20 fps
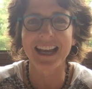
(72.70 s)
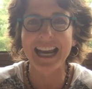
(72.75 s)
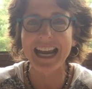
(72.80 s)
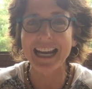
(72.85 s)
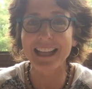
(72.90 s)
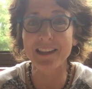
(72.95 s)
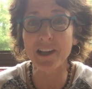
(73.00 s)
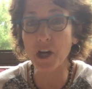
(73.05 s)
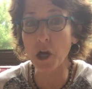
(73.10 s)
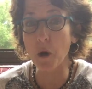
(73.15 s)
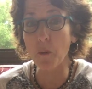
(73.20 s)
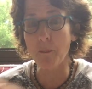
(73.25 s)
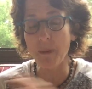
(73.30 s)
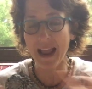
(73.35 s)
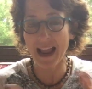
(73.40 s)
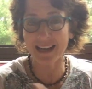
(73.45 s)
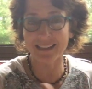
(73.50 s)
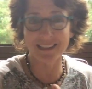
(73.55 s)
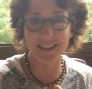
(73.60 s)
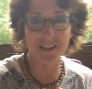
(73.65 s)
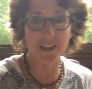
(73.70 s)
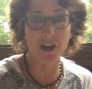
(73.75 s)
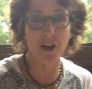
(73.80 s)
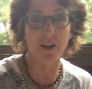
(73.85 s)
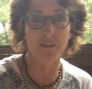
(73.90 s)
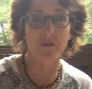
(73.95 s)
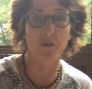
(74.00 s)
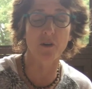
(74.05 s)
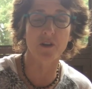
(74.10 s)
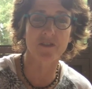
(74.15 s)
and then go back to the
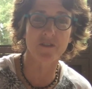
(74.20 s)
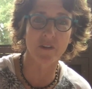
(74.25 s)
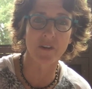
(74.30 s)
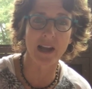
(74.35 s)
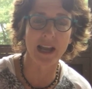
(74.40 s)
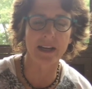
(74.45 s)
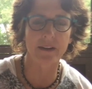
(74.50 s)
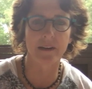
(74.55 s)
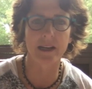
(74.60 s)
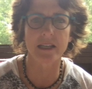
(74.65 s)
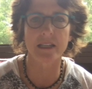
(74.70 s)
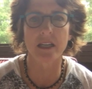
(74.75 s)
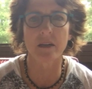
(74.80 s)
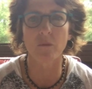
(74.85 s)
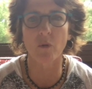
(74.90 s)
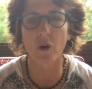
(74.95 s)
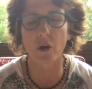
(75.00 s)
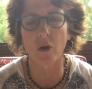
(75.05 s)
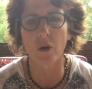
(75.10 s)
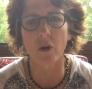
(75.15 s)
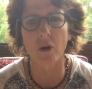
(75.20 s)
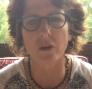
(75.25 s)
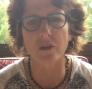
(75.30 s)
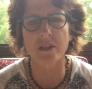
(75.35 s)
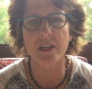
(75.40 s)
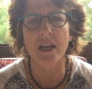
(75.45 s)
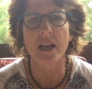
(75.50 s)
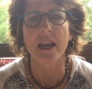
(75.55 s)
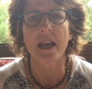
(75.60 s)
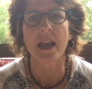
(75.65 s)
golf course for 9 or 18 more
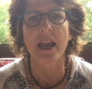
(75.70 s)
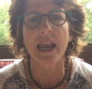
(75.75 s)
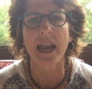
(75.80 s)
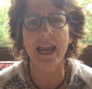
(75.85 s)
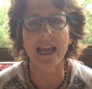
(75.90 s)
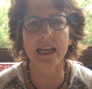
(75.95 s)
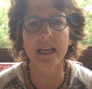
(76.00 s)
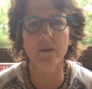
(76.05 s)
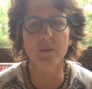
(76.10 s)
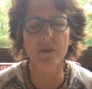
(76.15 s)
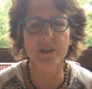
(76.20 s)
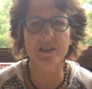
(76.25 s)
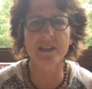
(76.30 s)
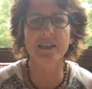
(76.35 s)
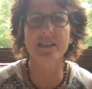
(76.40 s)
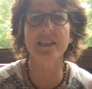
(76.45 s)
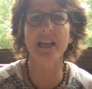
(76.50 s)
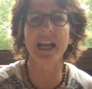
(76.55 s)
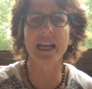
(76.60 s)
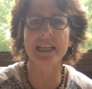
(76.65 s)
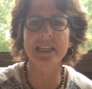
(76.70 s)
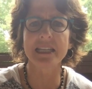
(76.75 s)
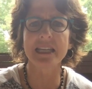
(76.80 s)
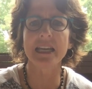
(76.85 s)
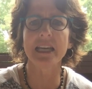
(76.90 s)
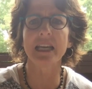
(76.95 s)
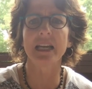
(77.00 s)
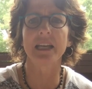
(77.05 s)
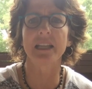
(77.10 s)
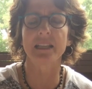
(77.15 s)
holes. And it was this
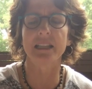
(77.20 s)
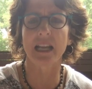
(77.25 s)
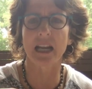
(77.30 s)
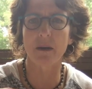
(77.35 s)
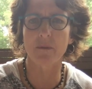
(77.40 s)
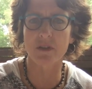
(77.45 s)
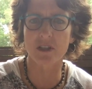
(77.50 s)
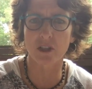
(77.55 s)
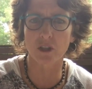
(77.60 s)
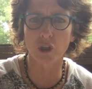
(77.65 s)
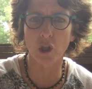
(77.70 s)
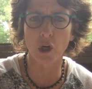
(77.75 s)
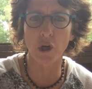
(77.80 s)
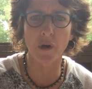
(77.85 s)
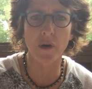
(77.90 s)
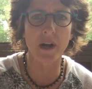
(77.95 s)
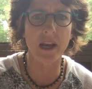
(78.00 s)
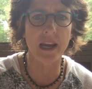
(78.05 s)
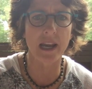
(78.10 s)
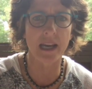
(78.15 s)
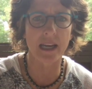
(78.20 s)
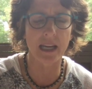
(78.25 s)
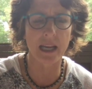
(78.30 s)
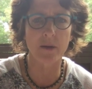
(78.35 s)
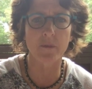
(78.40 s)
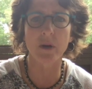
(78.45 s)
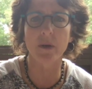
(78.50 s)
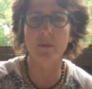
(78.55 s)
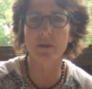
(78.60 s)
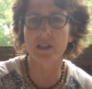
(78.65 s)
idea that I was learning,
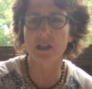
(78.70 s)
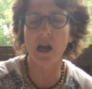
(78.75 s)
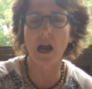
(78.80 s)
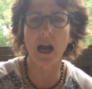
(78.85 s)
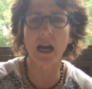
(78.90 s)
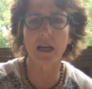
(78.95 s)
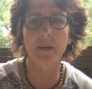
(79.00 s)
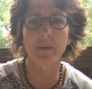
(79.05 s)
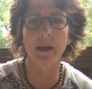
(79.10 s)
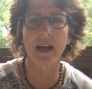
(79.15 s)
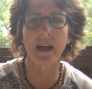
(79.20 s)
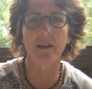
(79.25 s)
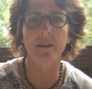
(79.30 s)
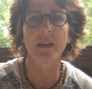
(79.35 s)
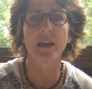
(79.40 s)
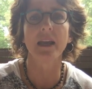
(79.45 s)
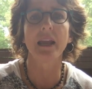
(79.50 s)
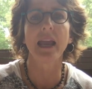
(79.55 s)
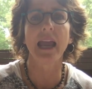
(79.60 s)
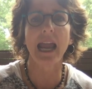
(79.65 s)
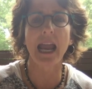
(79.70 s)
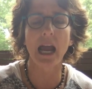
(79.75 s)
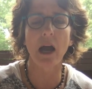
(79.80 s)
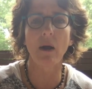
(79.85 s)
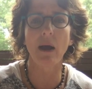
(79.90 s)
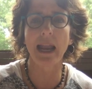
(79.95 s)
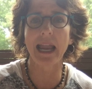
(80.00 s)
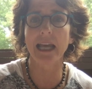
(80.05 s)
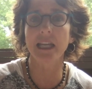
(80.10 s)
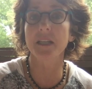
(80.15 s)
and we would talk about how
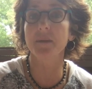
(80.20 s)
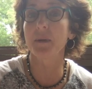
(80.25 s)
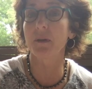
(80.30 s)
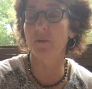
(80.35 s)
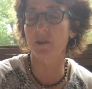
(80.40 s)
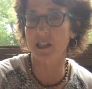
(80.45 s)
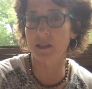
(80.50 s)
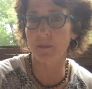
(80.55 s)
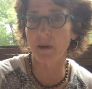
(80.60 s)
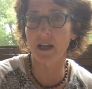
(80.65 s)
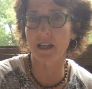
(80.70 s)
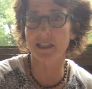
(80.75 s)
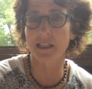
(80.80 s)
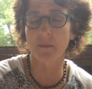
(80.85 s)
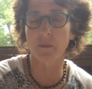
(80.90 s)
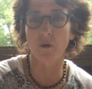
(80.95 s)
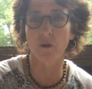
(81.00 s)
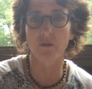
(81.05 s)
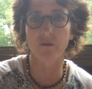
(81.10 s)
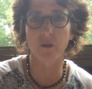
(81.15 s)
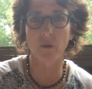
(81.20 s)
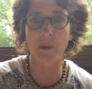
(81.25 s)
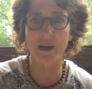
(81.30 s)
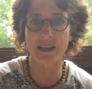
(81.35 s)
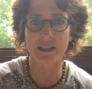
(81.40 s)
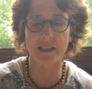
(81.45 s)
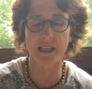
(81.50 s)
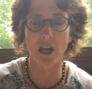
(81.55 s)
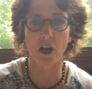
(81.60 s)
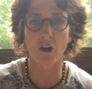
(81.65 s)
I had to be responsible for
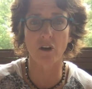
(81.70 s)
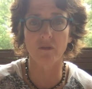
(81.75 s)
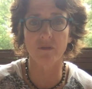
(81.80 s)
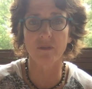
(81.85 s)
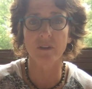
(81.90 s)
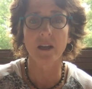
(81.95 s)
myself,